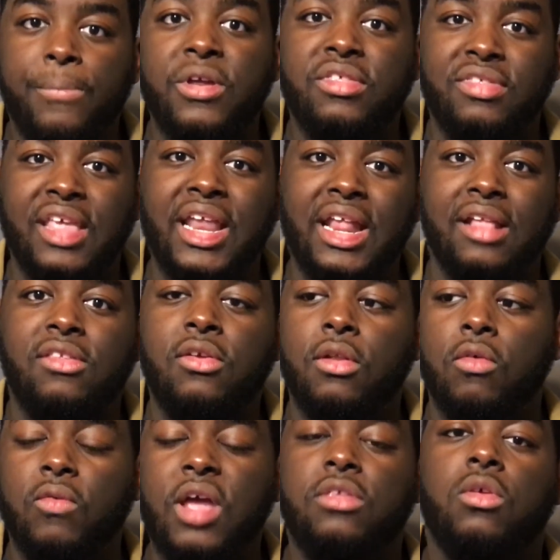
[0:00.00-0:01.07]
presented to
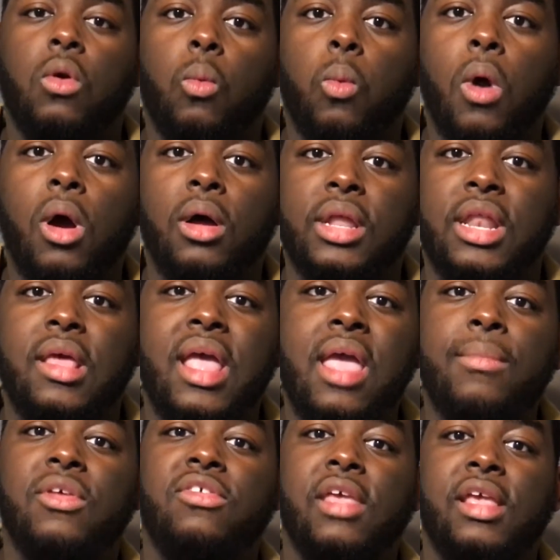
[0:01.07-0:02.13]
the rest of the world in the
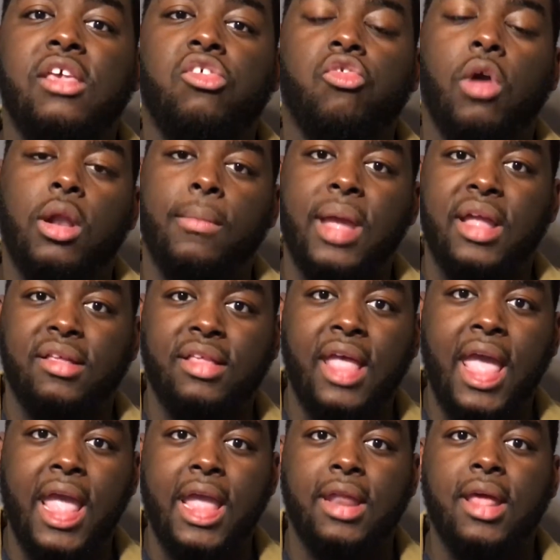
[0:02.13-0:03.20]
image that he's trying to
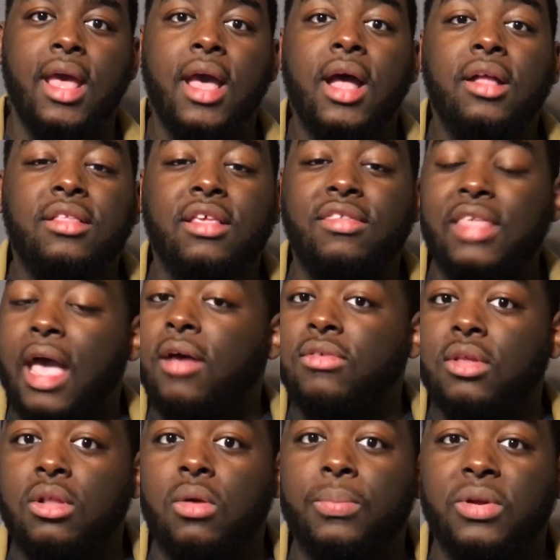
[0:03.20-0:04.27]
maintain. This
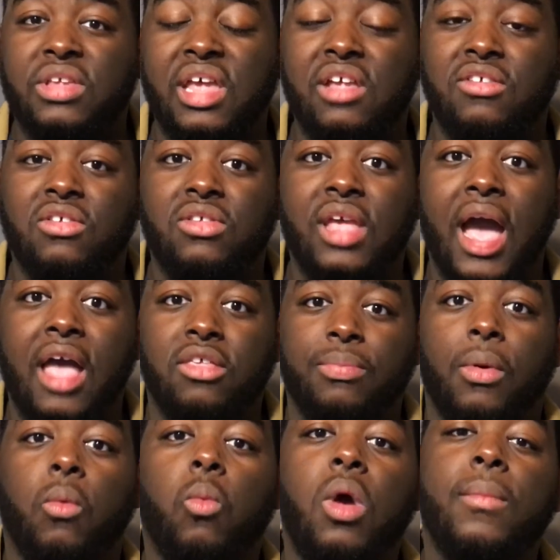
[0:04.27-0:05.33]
sounds a little pretentious, guys,
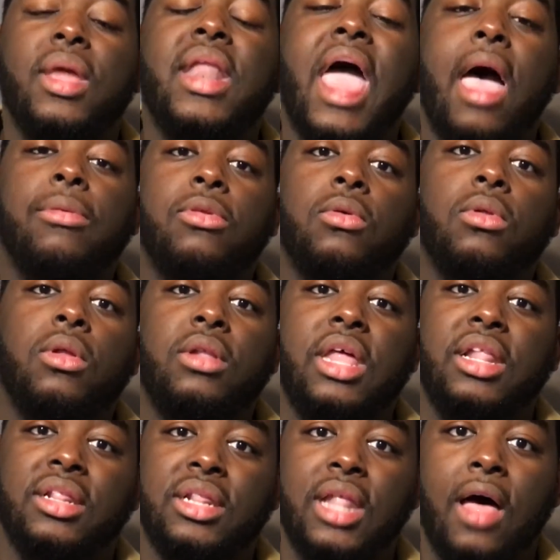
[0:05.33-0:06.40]
but women
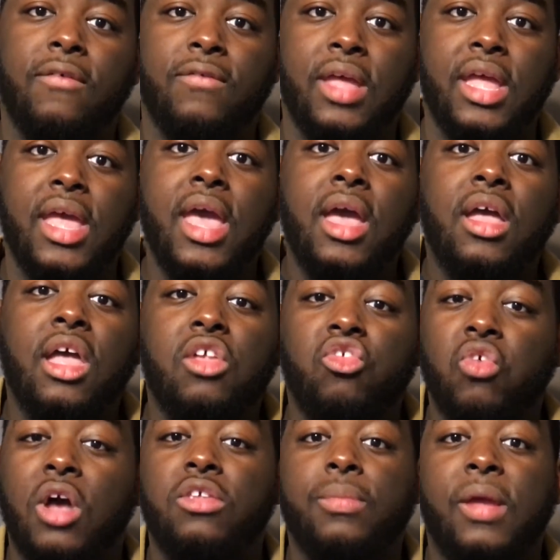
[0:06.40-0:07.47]
absolutely love it. And
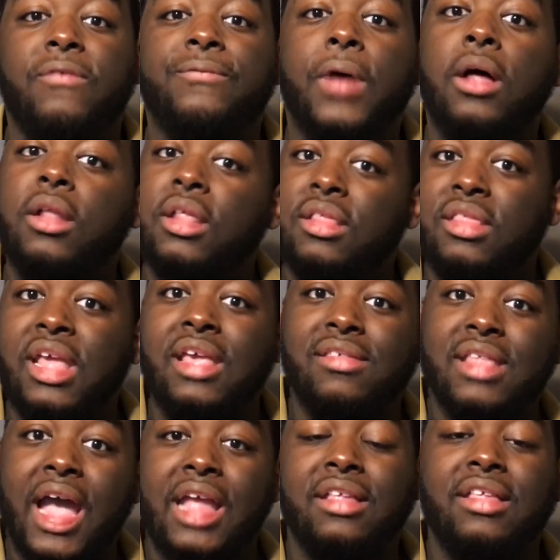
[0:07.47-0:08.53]
trust me, follow
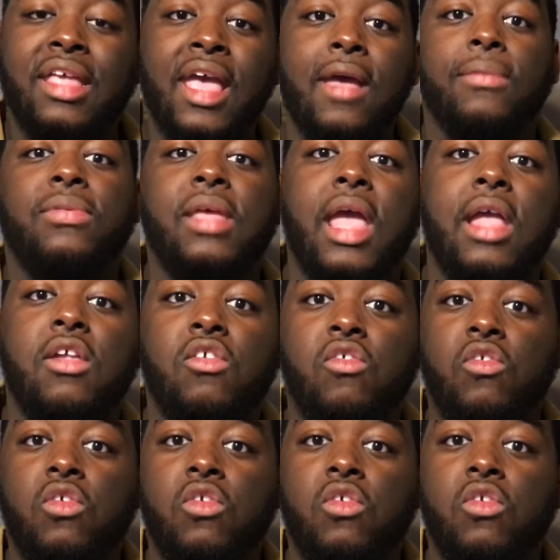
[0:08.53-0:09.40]
these 9 tips and